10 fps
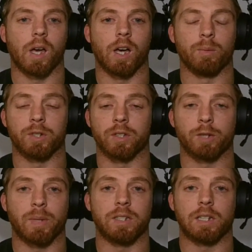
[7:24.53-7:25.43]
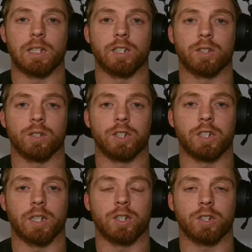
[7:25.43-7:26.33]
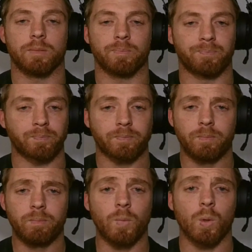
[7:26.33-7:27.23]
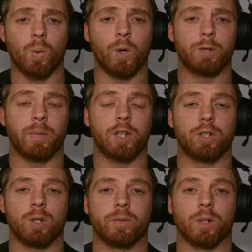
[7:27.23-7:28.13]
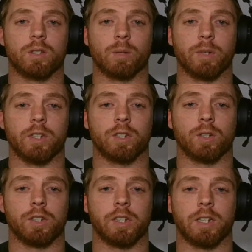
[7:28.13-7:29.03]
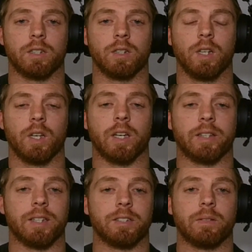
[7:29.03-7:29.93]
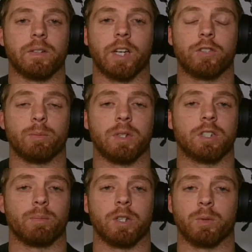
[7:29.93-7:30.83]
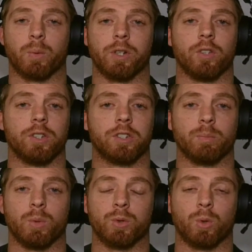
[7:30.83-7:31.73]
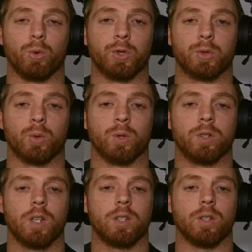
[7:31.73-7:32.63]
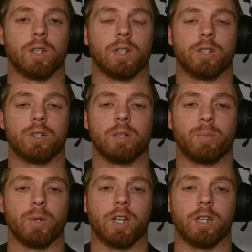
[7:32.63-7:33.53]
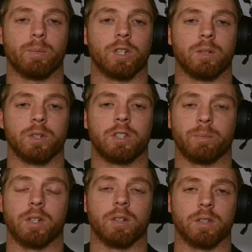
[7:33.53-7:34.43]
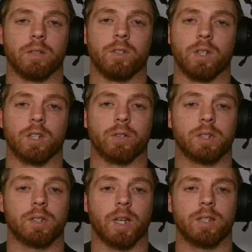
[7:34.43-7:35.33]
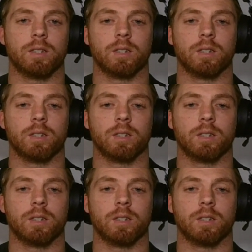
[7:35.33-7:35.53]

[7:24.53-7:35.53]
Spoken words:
So that's basically association. Always make sure you've got somebody associated. It doesn't even have to be somebody with one of those symbols or the swords. You can literally put anybody with them and it'll give you increased stats.